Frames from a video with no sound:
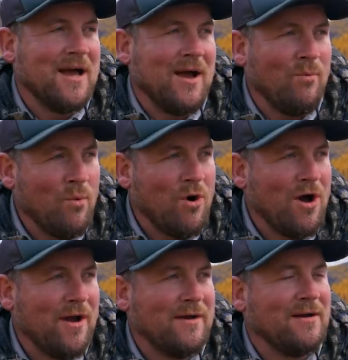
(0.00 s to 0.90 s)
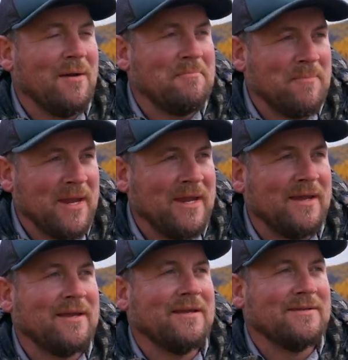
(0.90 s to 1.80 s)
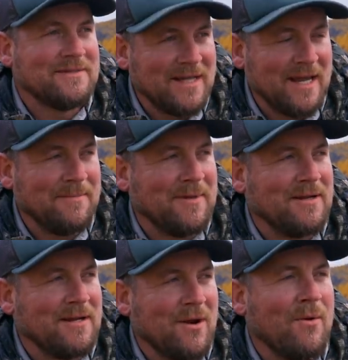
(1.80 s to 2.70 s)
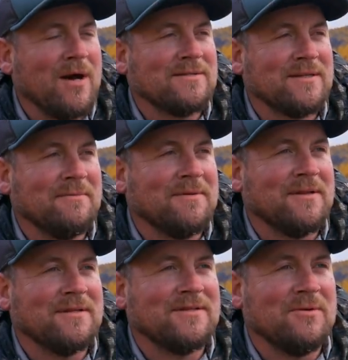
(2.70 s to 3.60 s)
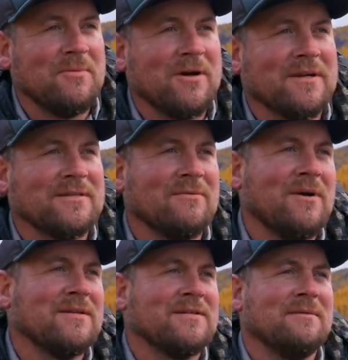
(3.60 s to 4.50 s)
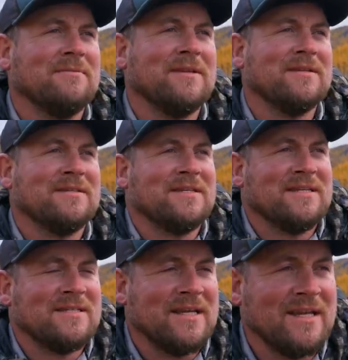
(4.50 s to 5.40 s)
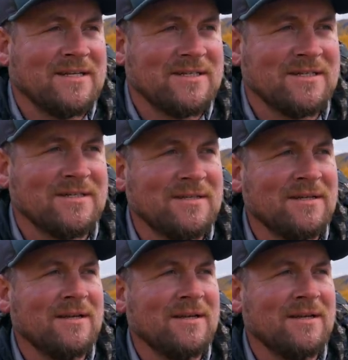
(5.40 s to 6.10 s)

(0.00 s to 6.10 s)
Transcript: I want a big taimen. I want something that's humongous. I want something that's 60 inches.